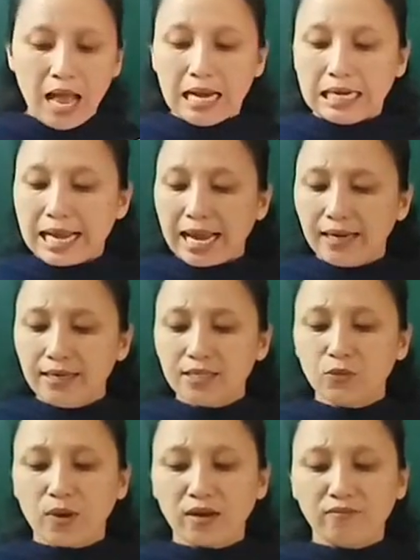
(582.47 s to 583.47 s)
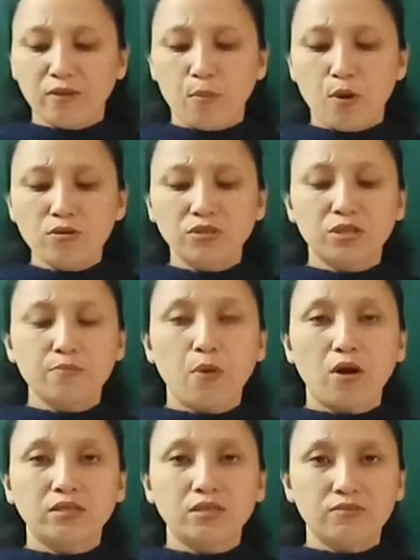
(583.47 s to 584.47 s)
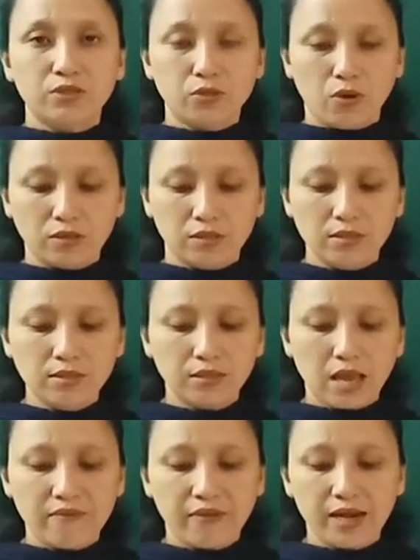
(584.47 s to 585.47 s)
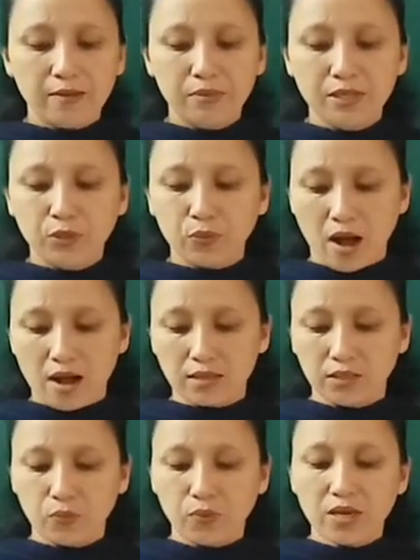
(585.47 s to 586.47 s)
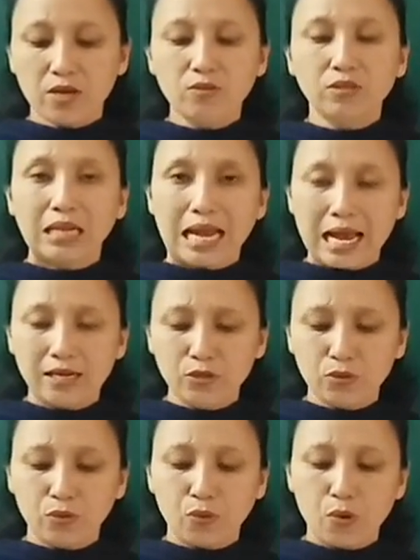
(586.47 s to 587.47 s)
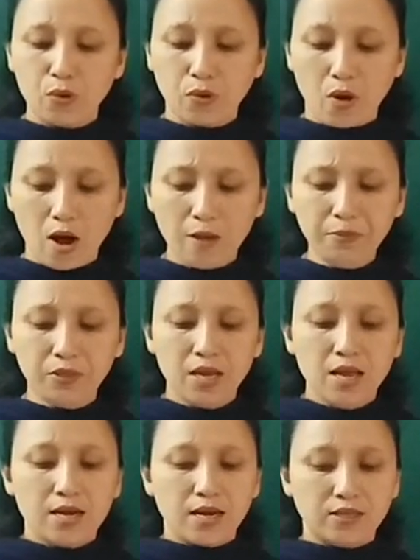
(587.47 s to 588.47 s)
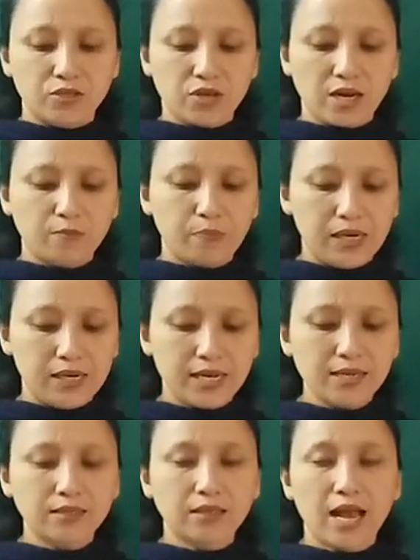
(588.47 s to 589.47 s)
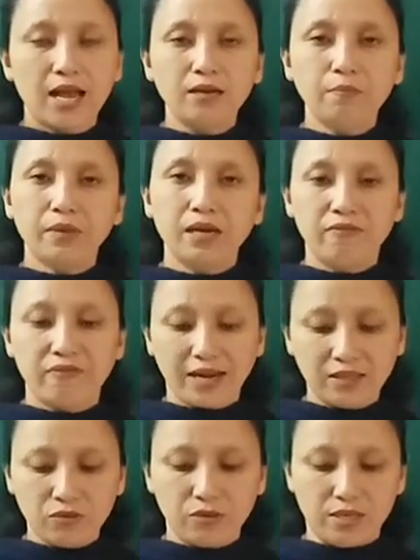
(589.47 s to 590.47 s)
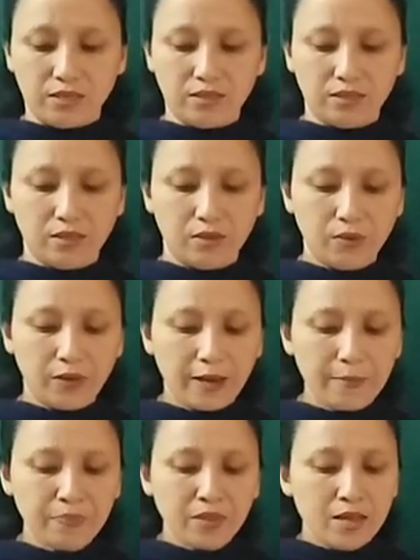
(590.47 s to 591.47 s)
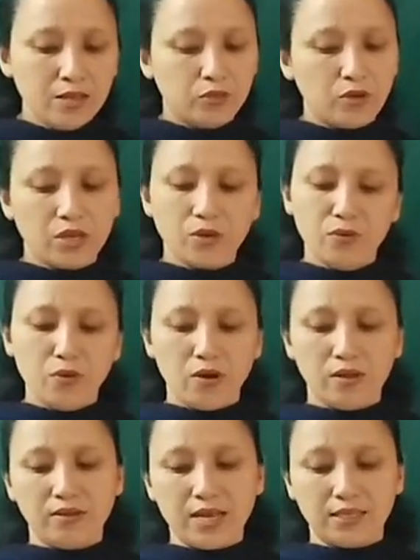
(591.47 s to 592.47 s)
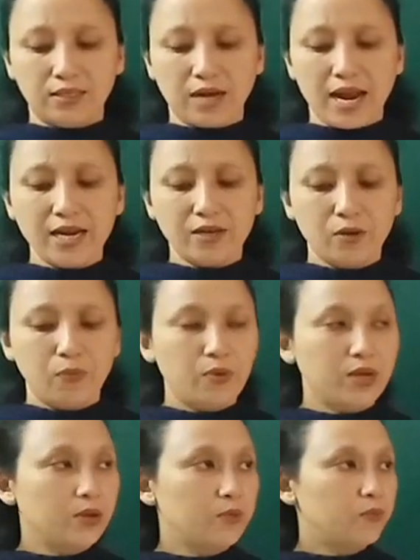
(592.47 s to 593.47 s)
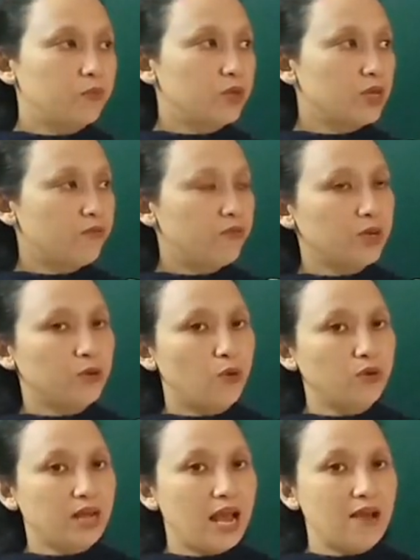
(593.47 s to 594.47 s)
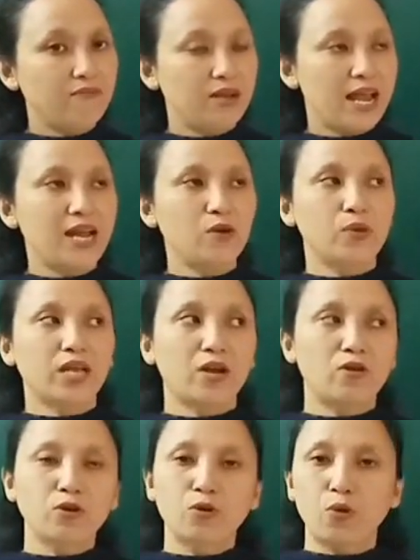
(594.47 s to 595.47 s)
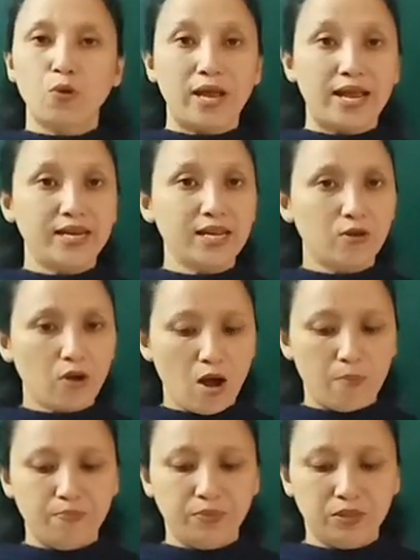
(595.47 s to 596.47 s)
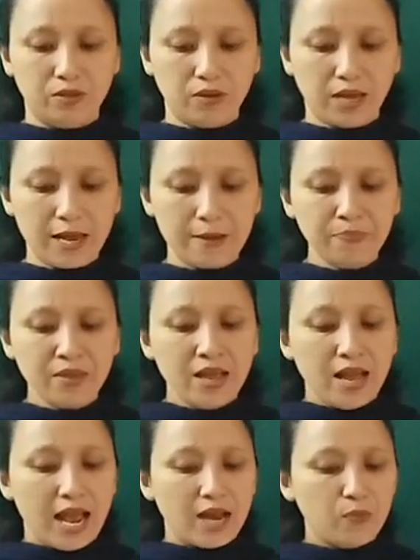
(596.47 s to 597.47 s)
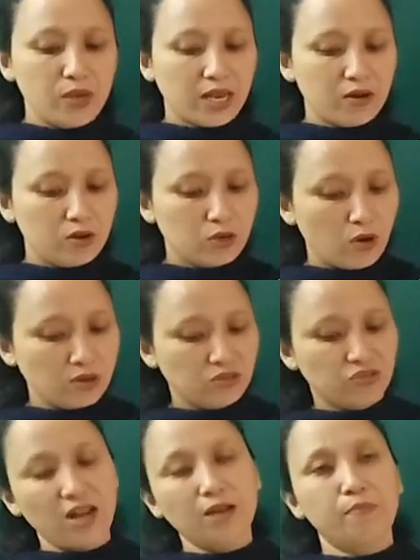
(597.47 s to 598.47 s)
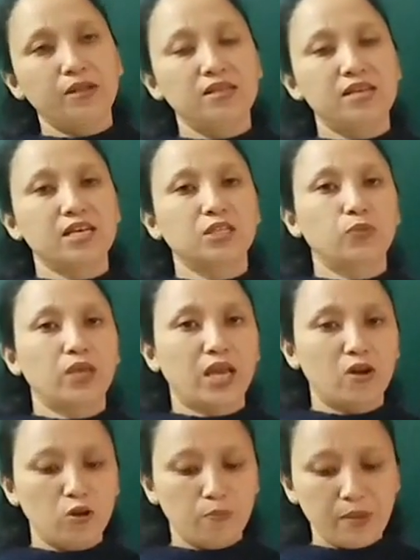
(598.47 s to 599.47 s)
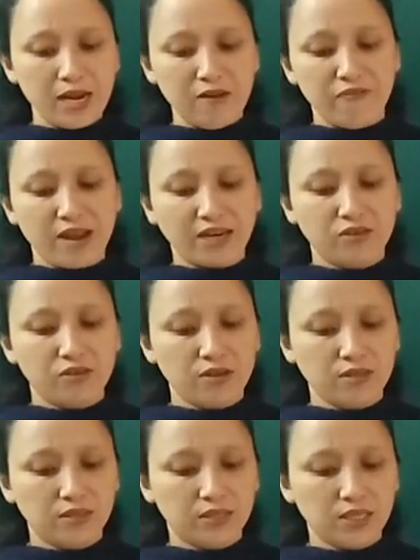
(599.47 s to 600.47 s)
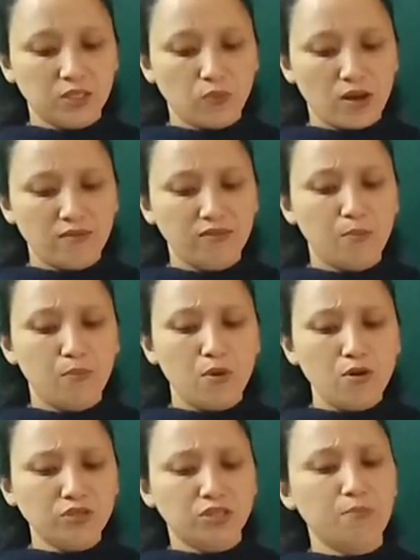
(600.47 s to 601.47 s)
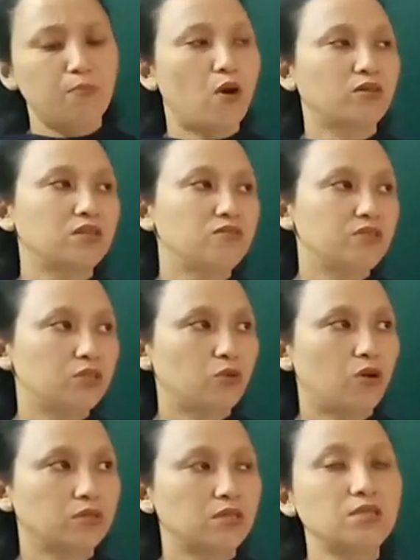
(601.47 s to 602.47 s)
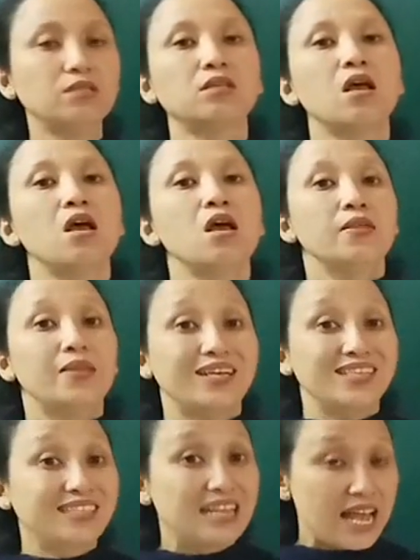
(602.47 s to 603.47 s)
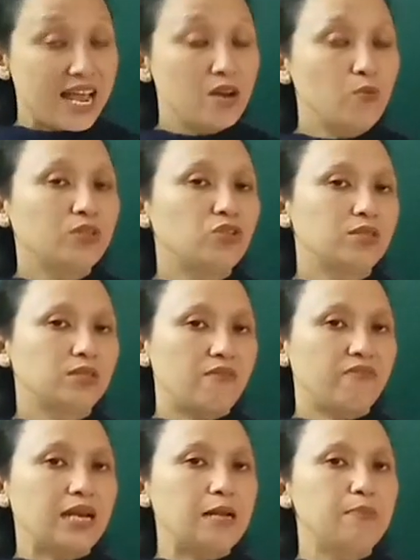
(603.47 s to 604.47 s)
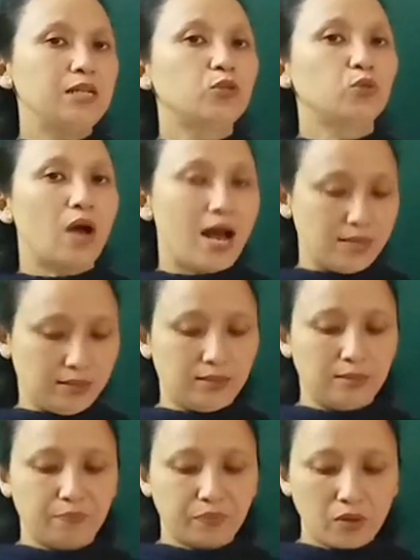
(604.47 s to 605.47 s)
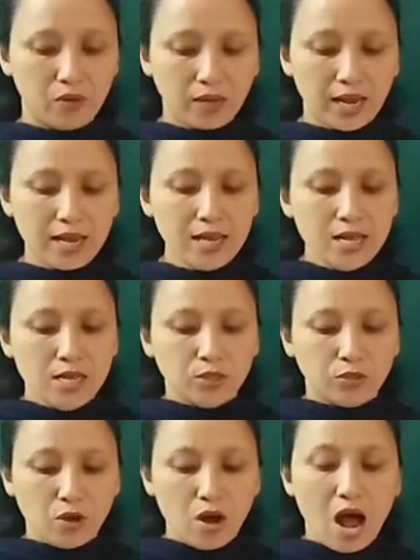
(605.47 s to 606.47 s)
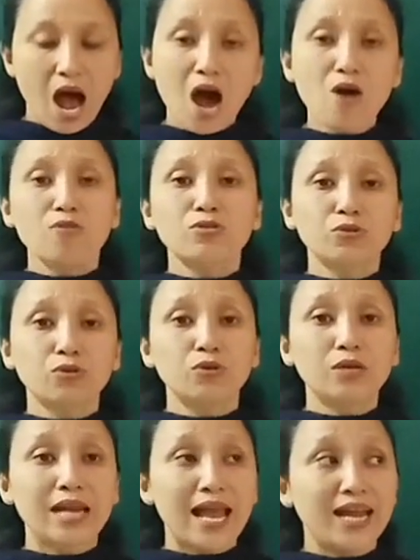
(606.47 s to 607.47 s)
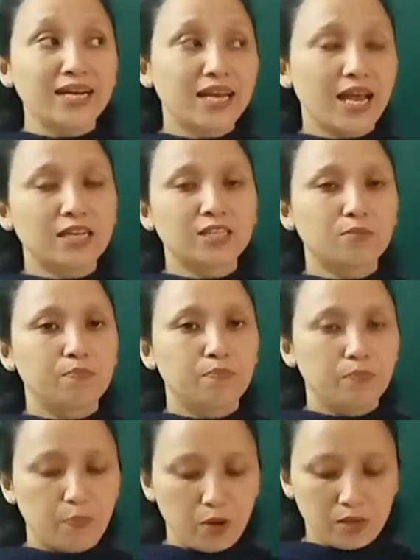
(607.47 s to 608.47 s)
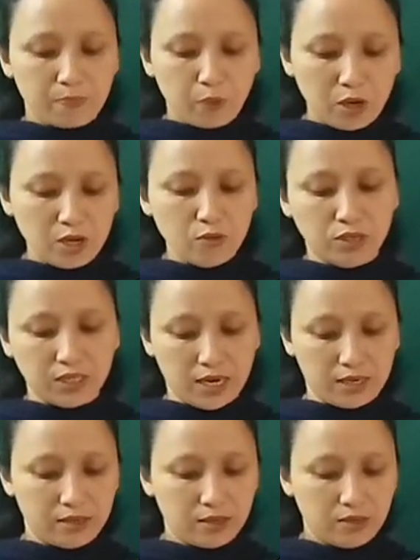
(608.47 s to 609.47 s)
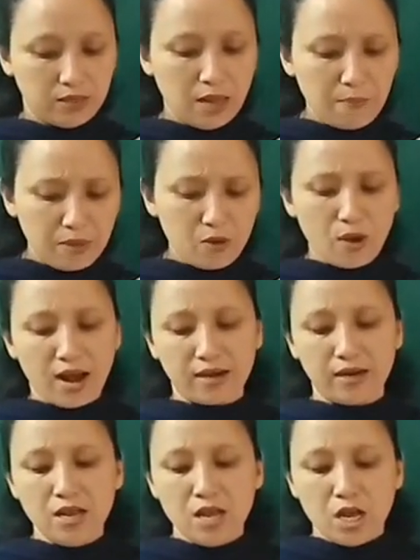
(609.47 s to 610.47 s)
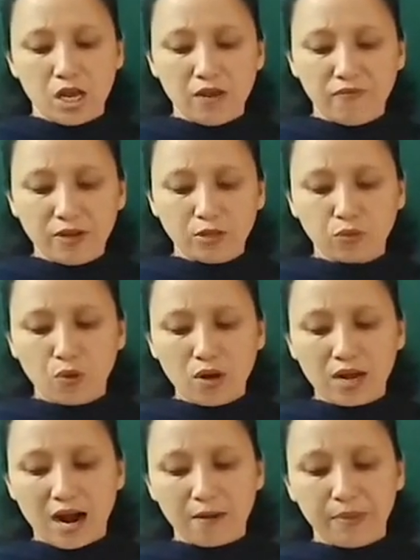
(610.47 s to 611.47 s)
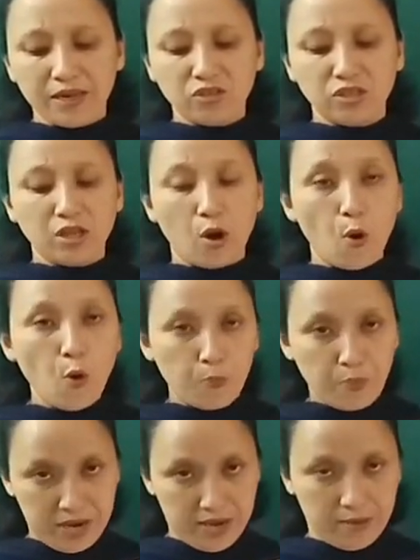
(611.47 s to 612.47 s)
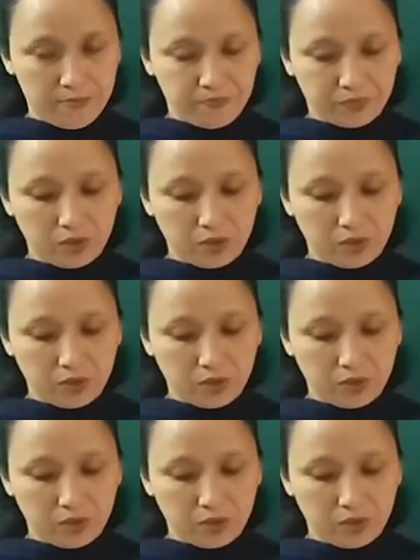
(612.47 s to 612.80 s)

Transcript: Land is one of the most important resources available to us. We use land to grow crops, construct buildings and build factories, okay. So you know this, right? If we don't have land, we cannot grow any crops, okay. and we cannot construct buildings, we cannot build factories. This is one of the most important resources, that is land, which is available to us. Okay, so how do land get polluted? Number one, if we throw garbage in the open.